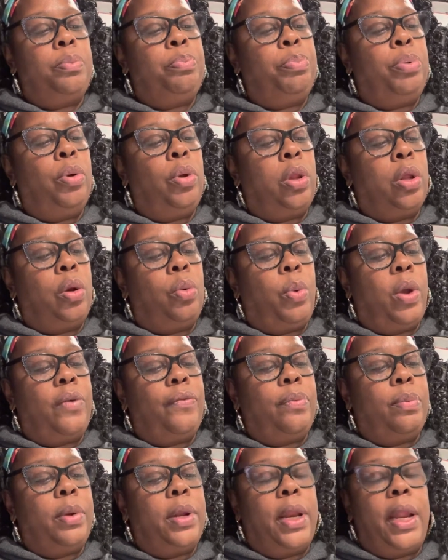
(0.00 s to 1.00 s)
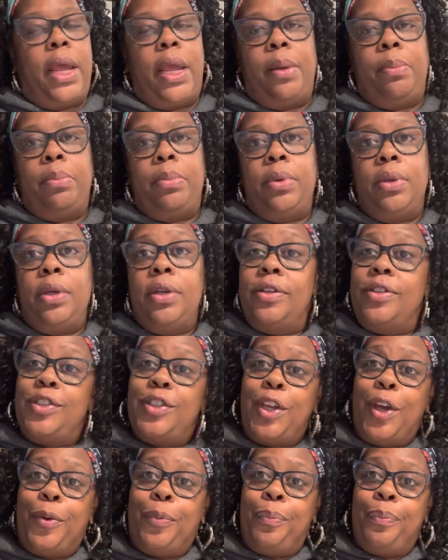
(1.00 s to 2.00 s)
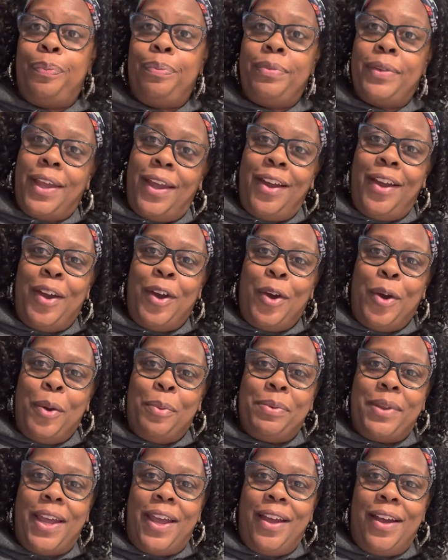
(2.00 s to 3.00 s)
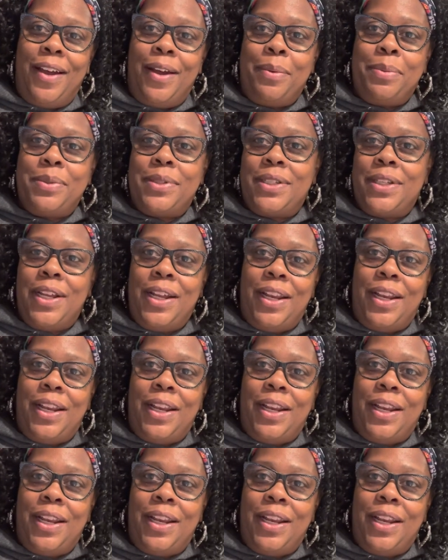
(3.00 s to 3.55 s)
pull it away from the name. So, hope that helps.